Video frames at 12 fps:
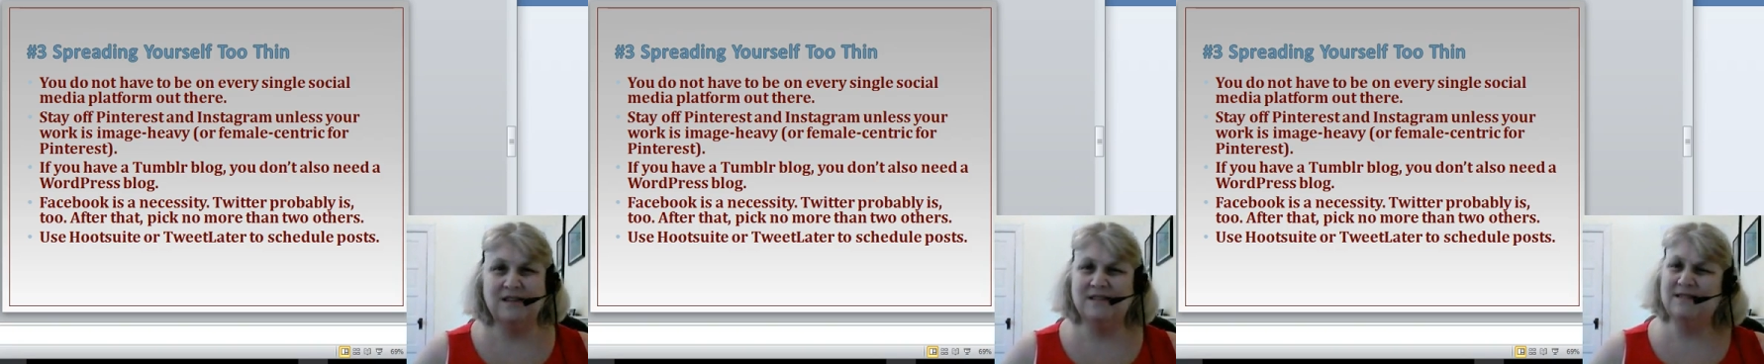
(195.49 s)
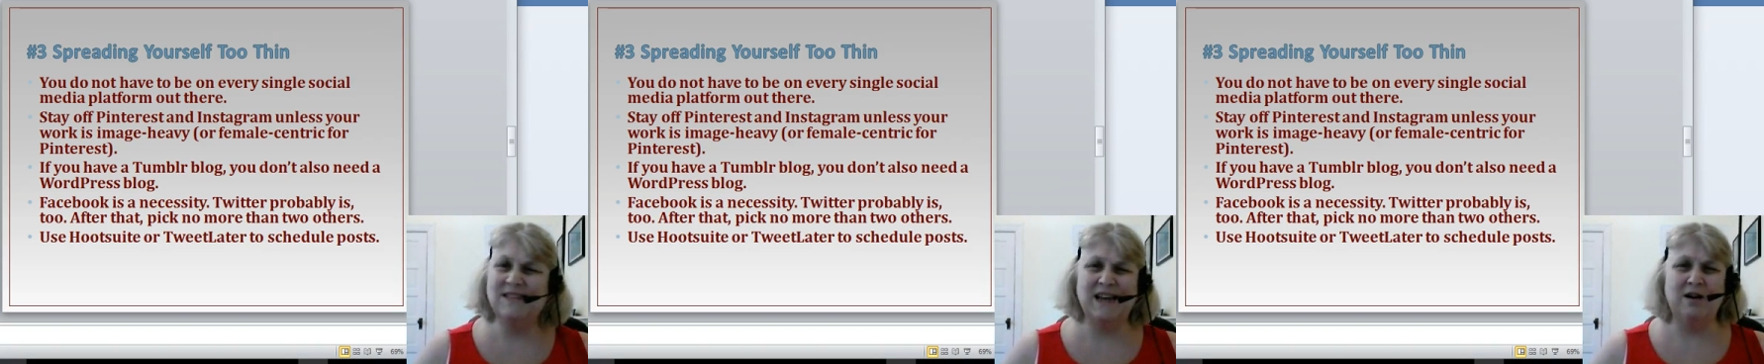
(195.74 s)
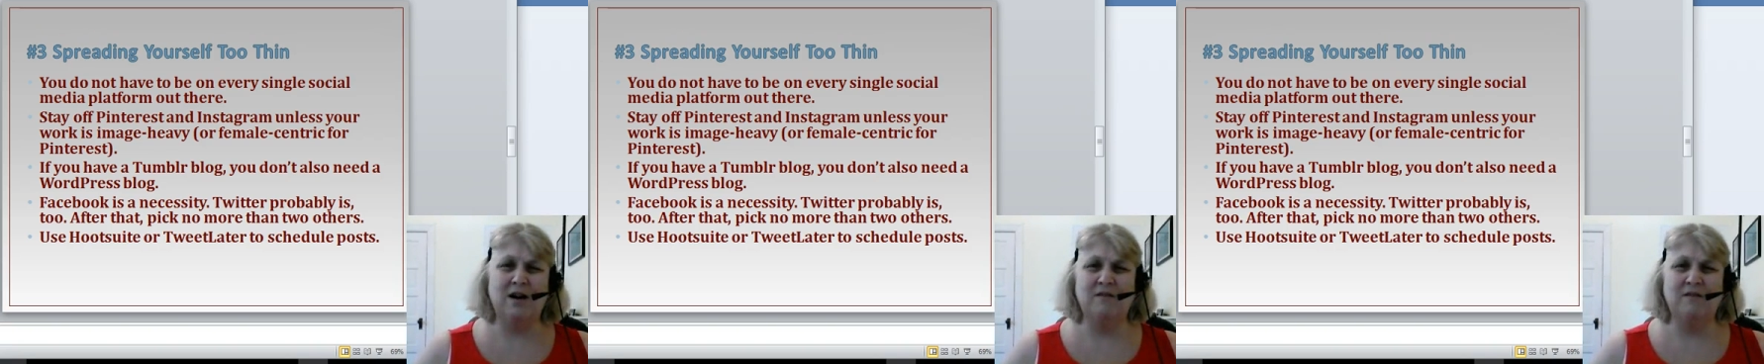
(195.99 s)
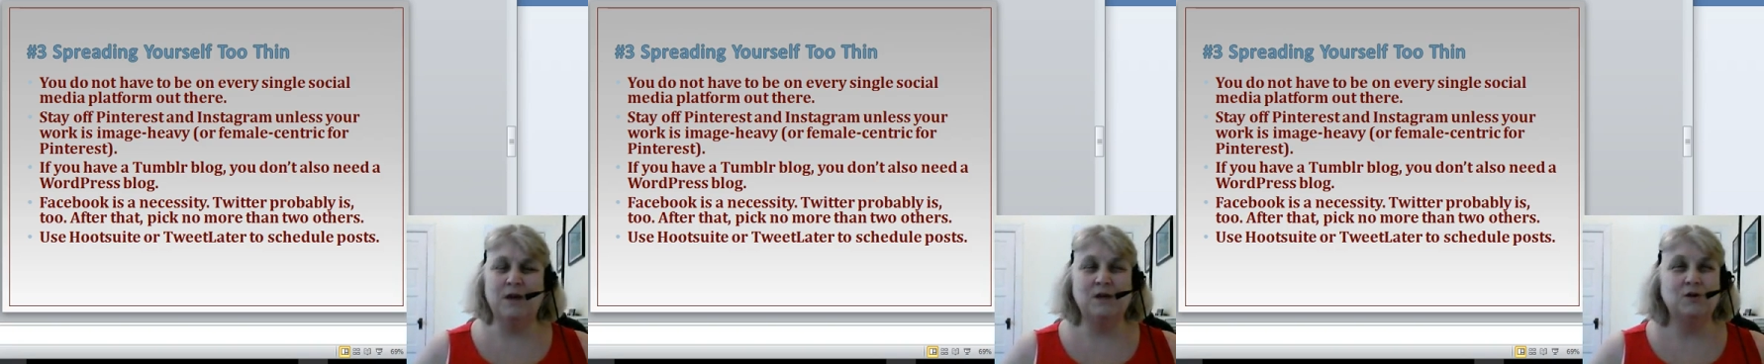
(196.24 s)
then stay
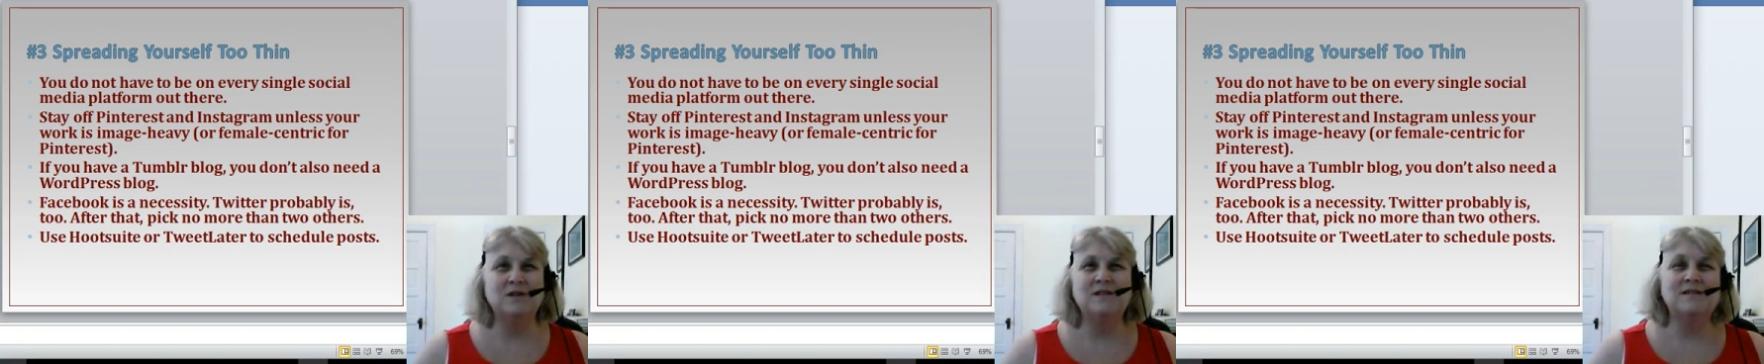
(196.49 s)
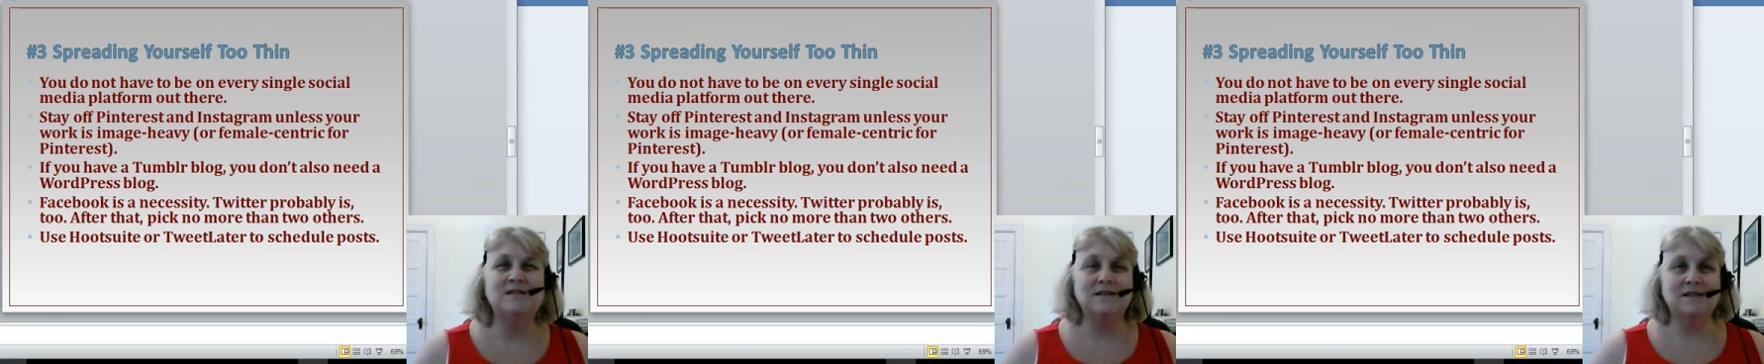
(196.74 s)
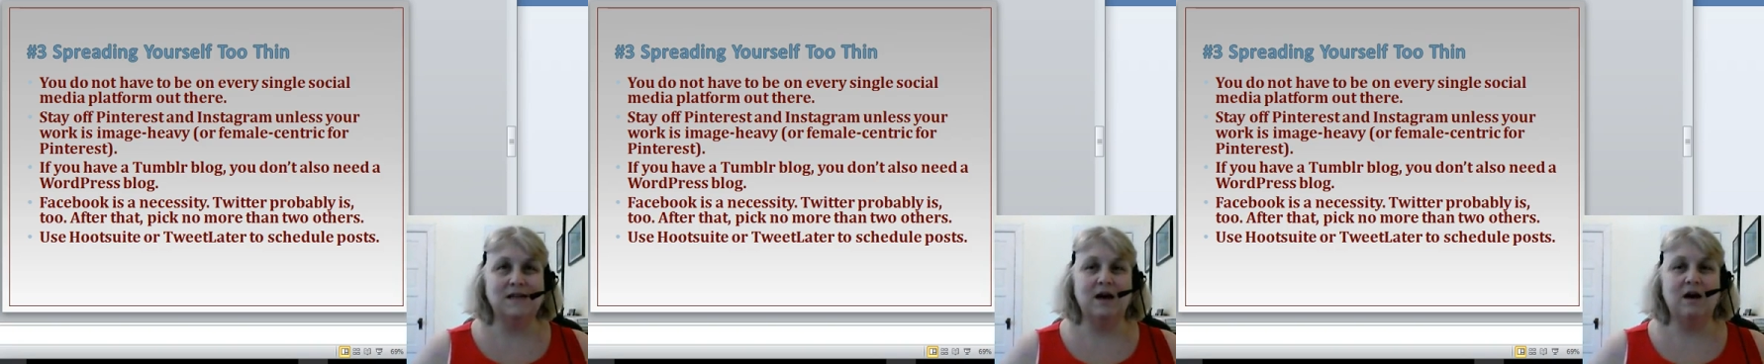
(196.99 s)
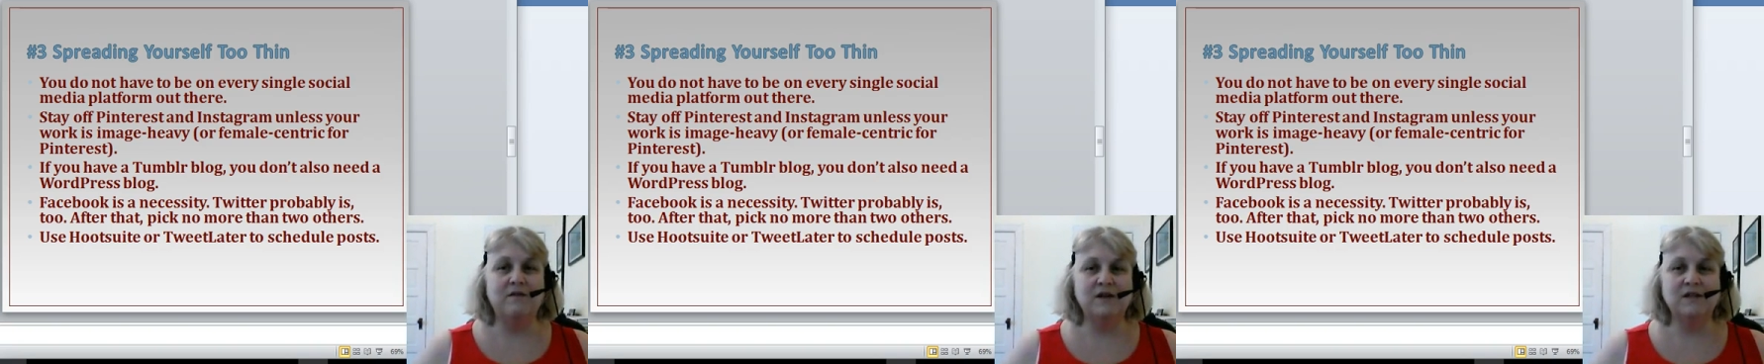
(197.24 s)
off Pinterest and
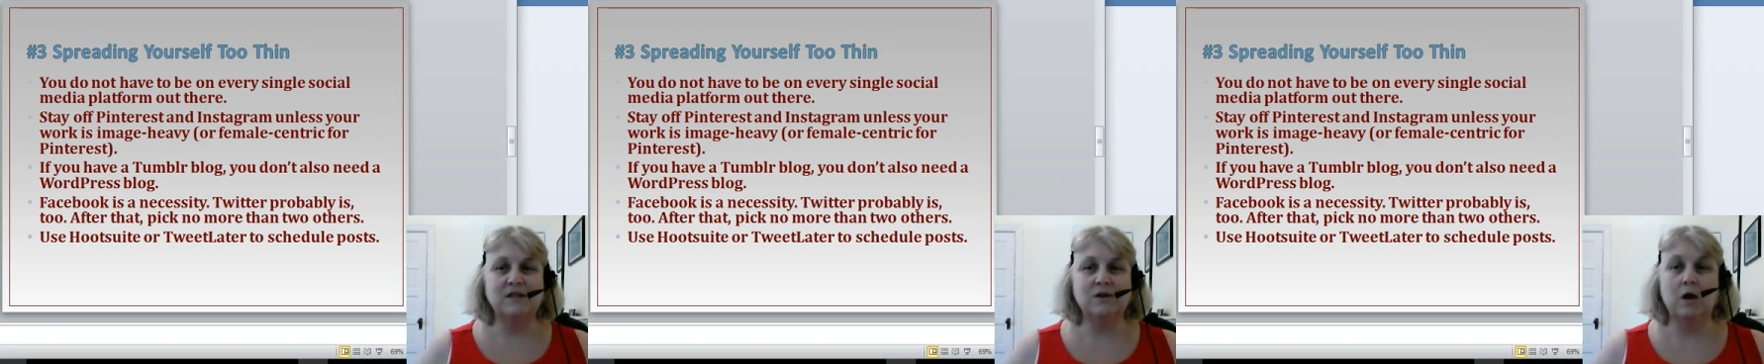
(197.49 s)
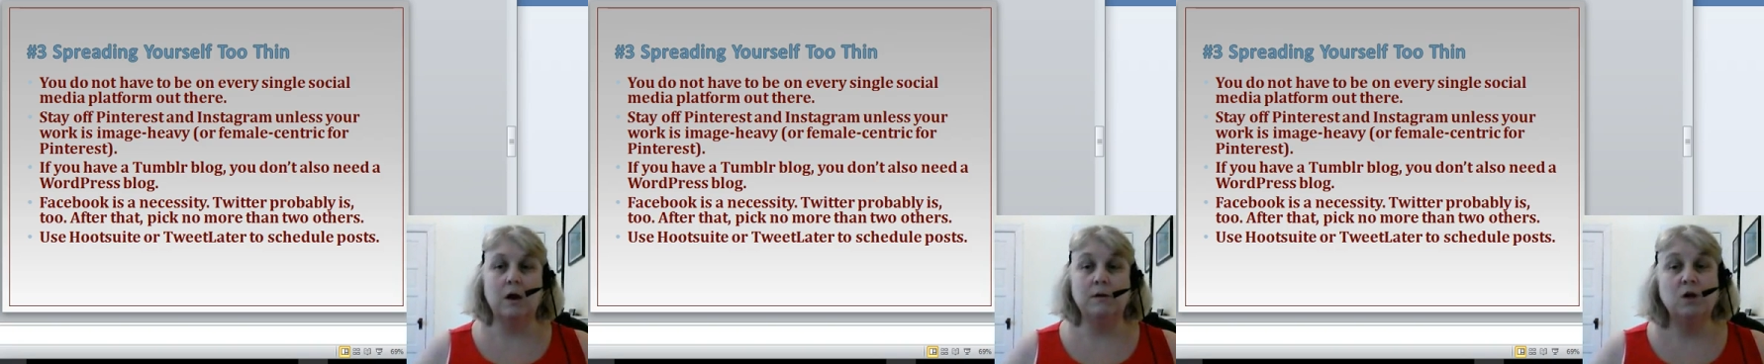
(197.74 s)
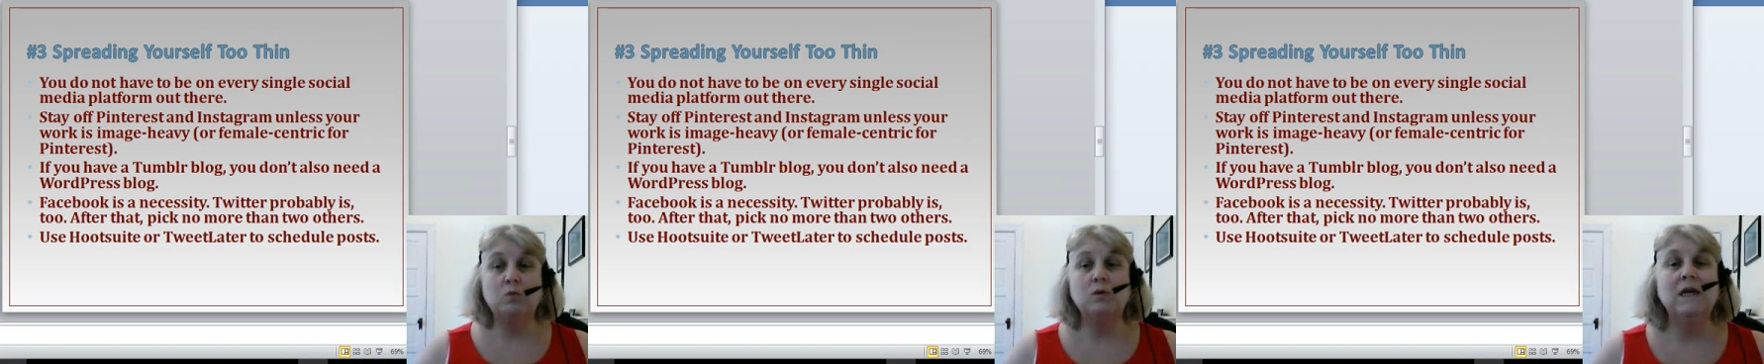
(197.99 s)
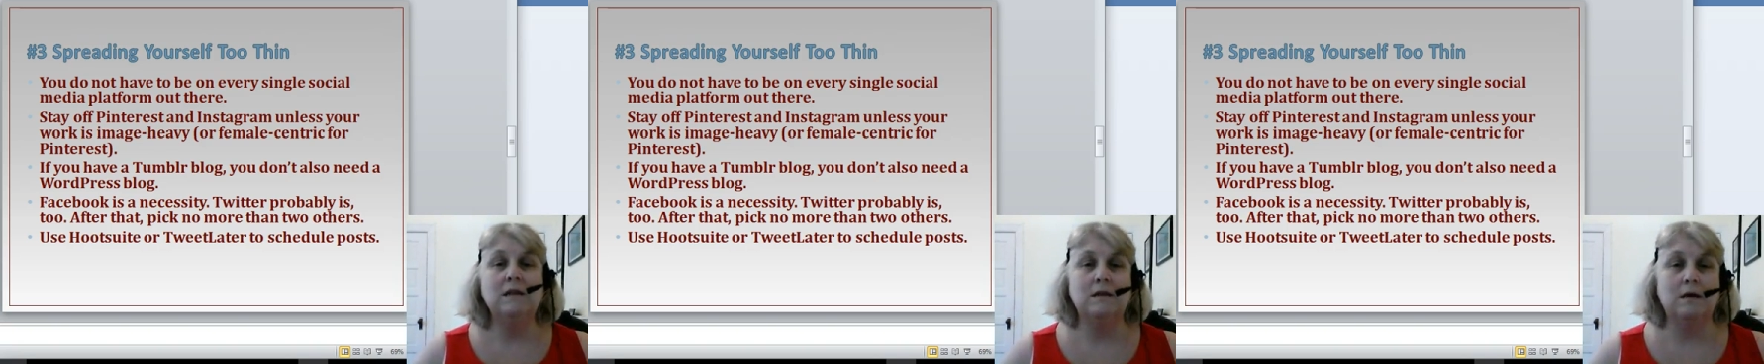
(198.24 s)
stay off Instagram. You don't
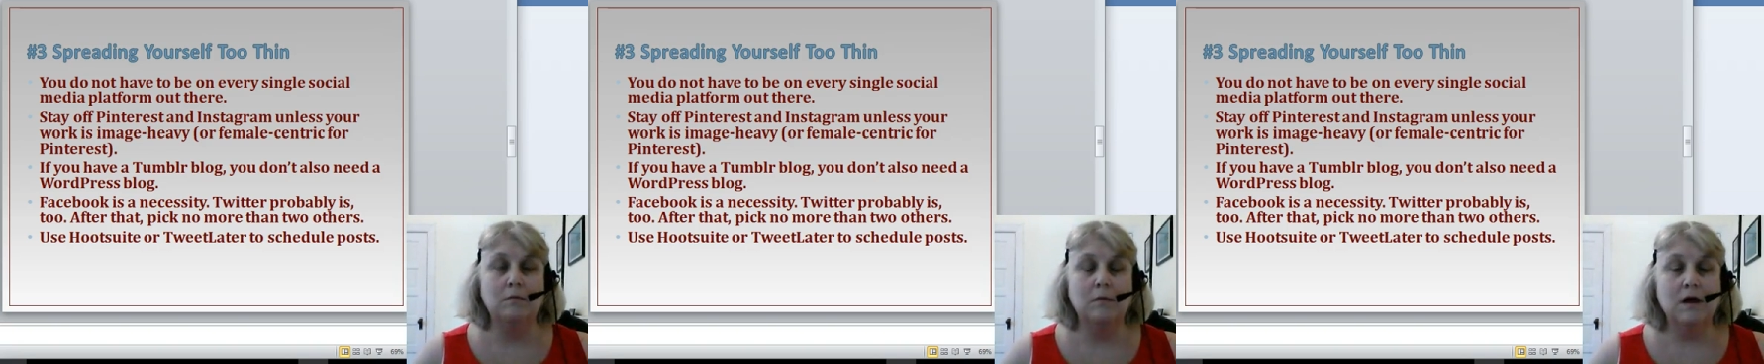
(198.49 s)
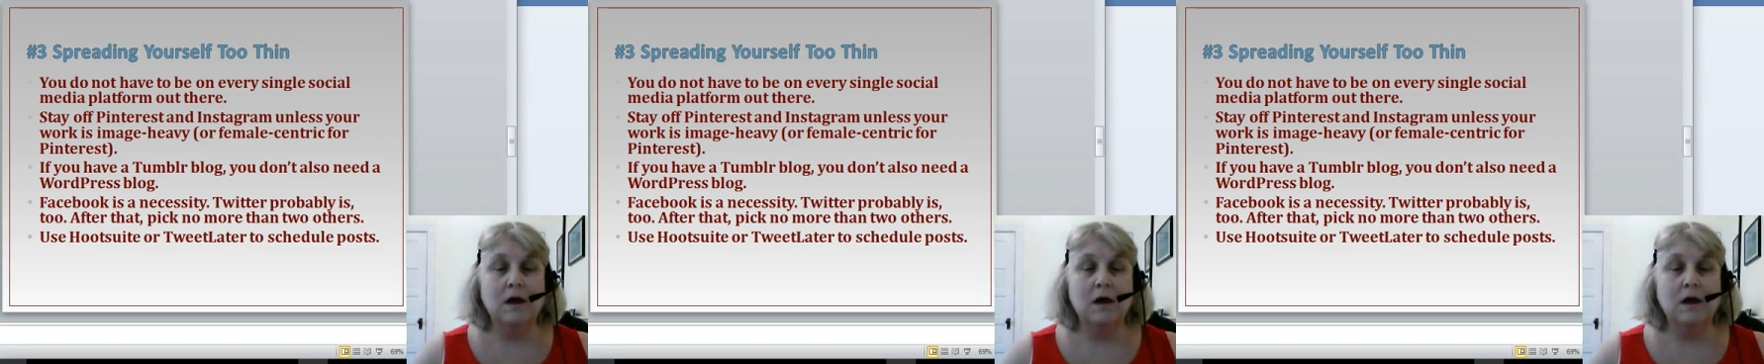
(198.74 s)
need them.